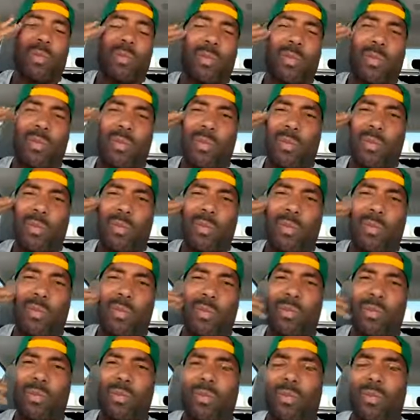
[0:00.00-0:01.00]

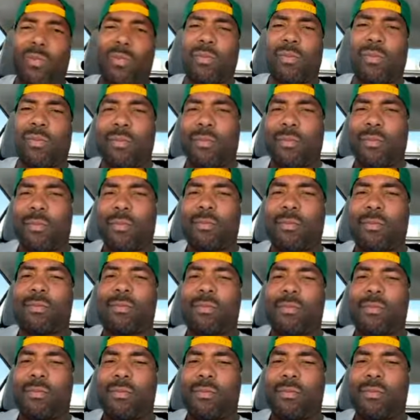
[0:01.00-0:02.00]

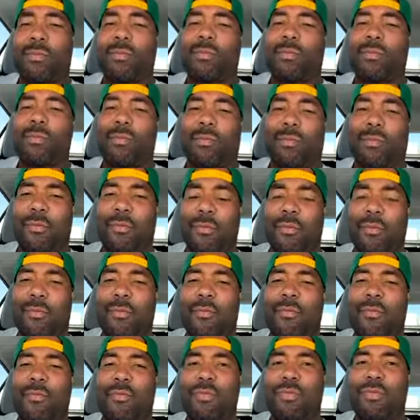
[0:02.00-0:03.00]

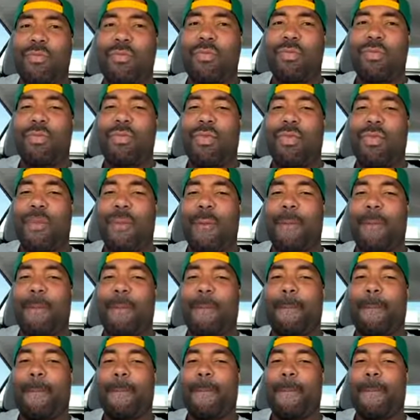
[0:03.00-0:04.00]

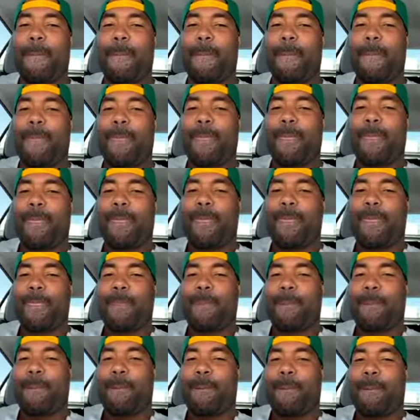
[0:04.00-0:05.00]

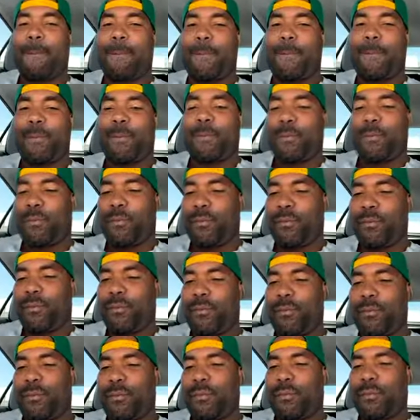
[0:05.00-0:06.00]

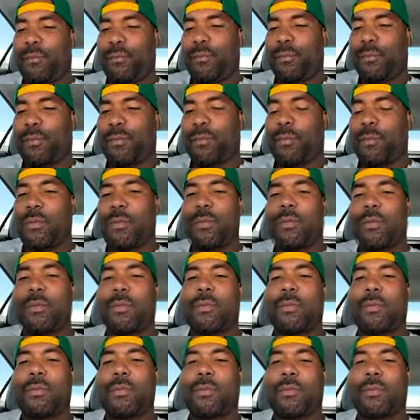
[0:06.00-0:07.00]

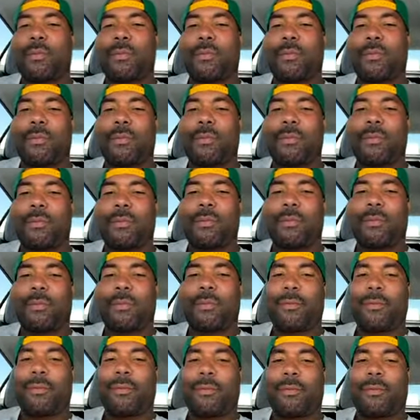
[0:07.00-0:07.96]
No words are spoken by the person on screen.